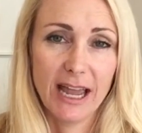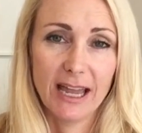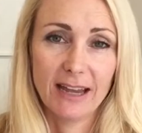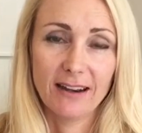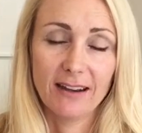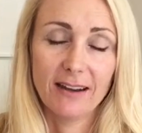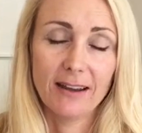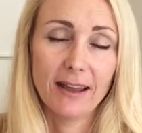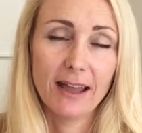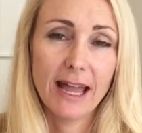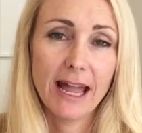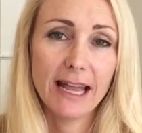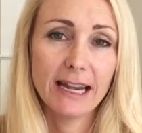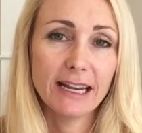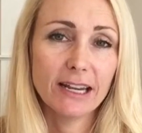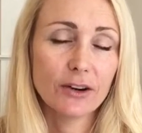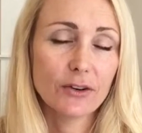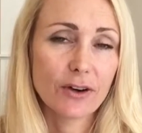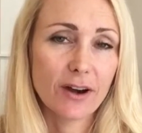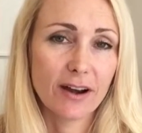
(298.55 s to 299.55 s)
and
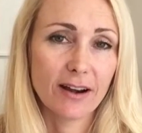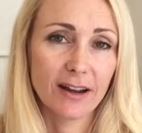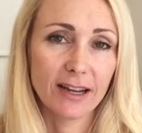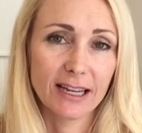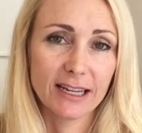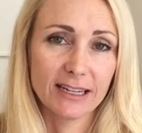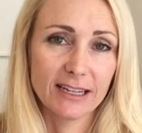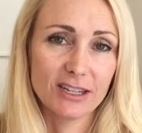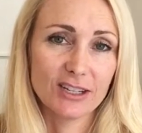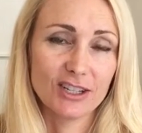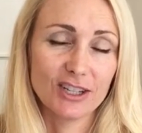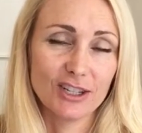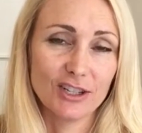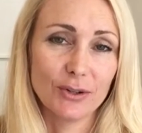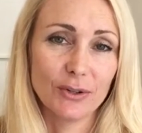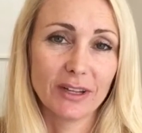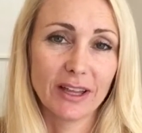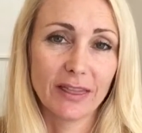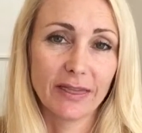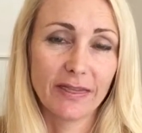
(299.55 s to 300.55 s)
any chronic condition
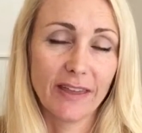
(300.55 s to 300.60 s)
you can